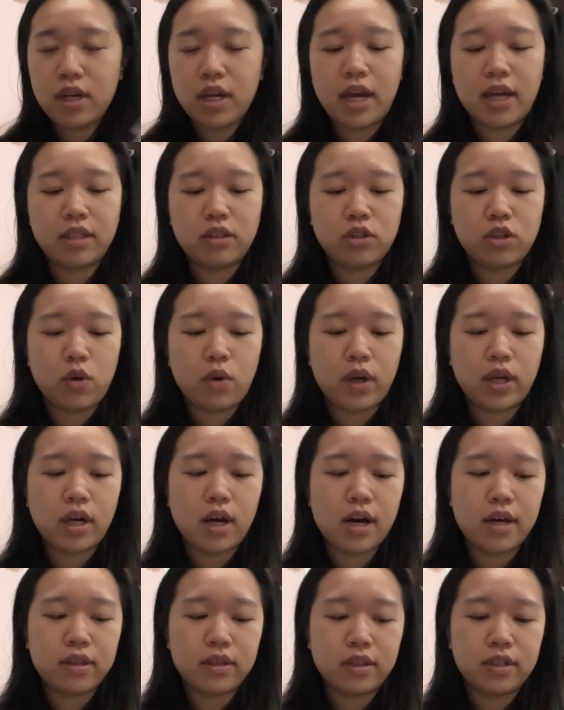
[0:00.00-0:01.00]
And so I
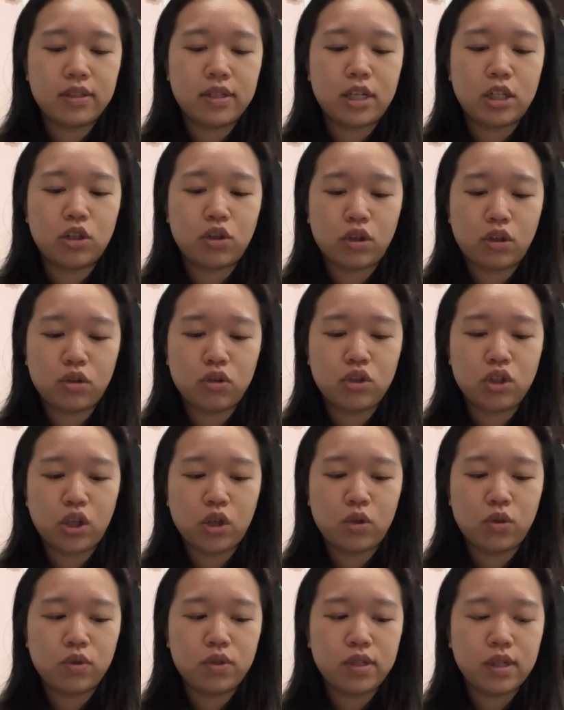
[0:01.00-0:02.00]
got this at Trader
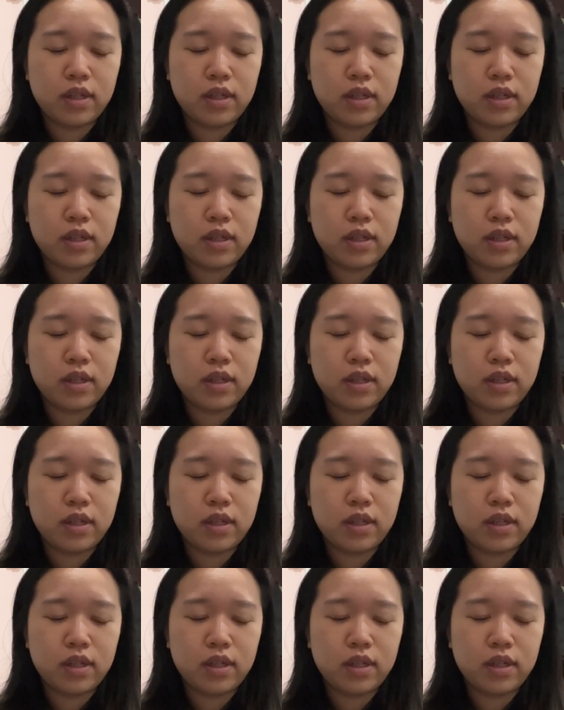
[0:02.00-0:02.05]
Joe's.